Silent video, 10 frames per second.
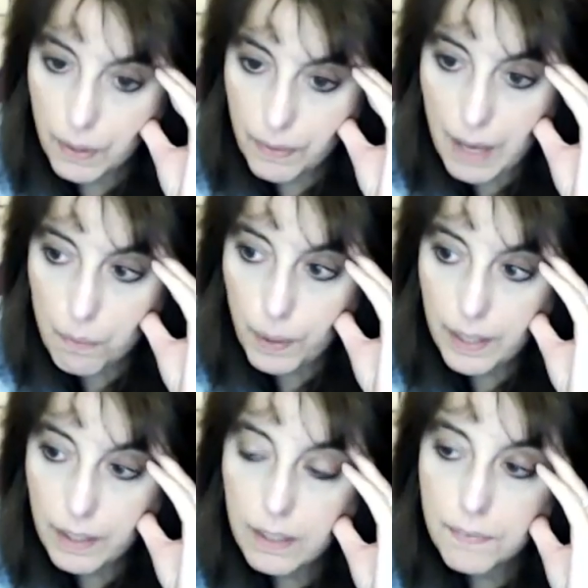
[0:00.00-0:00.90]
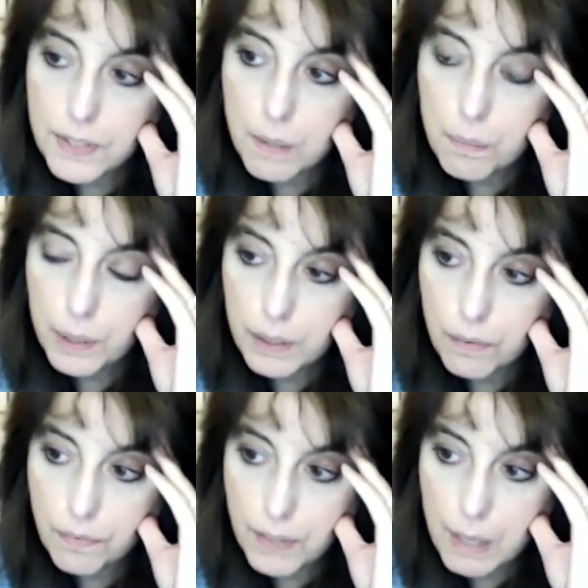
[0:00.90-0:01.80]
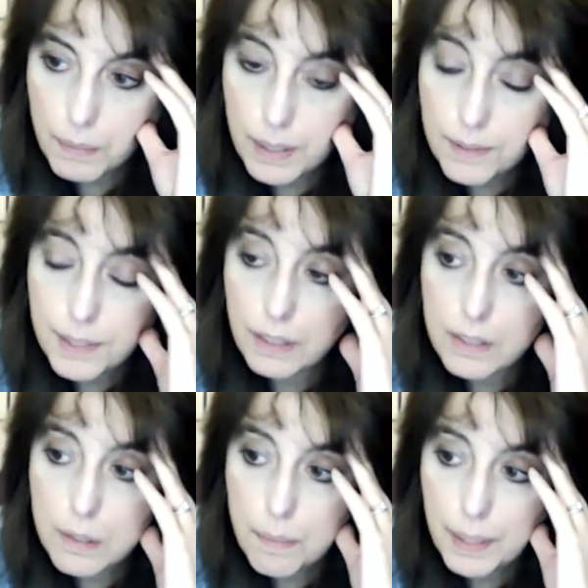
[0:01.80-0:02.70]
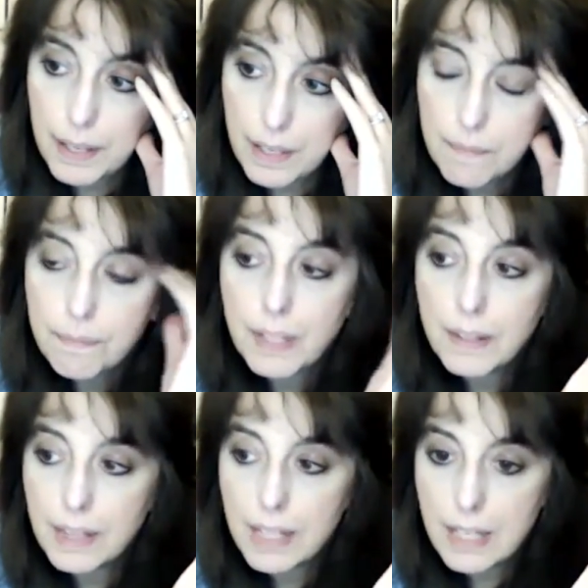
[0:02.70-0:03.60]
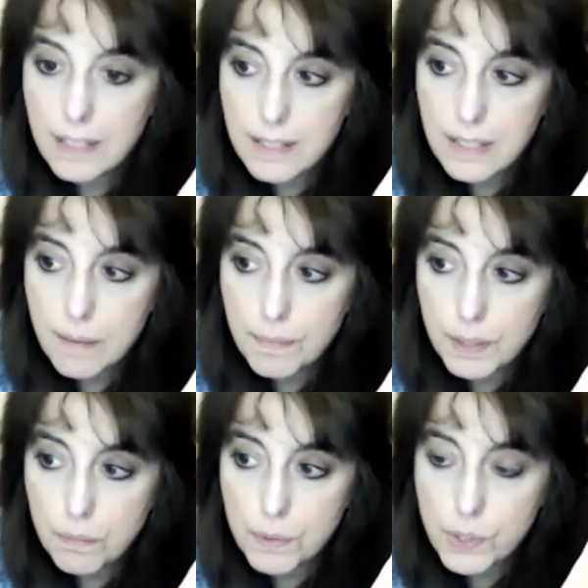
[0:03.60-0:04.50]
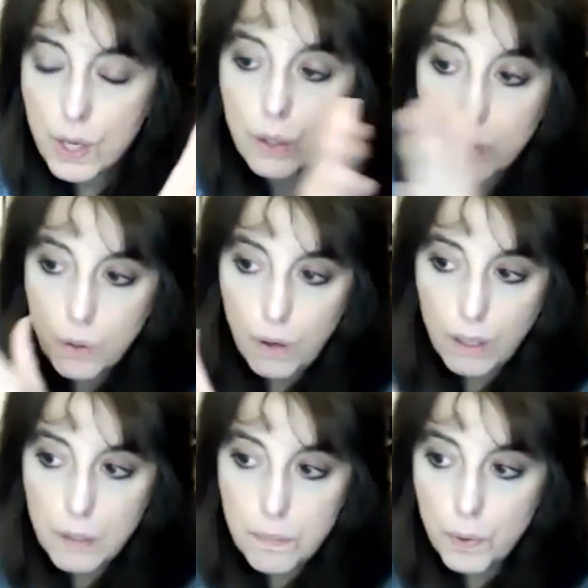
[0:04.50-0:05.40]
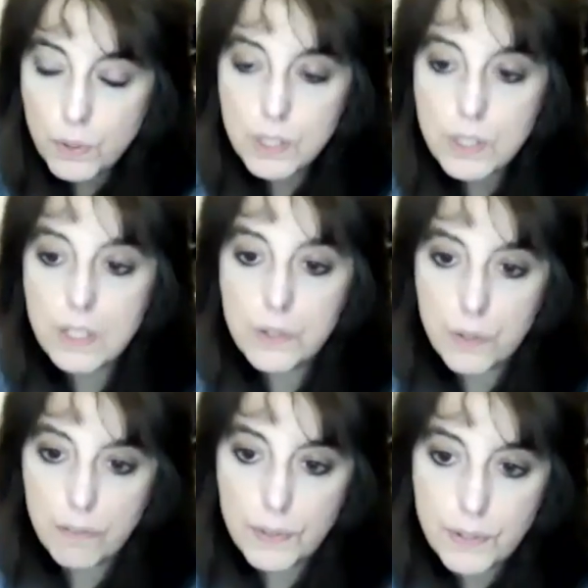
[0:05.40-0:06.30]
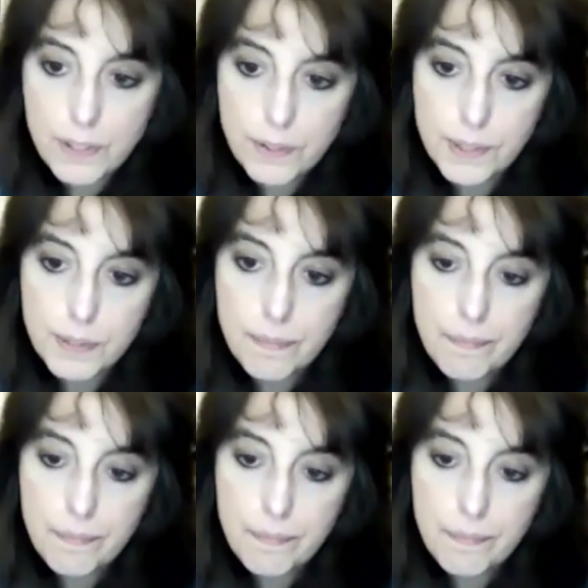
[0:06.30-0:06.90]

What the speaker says: that way, if someone in your family is exhibiting these symptoms, call emergency services.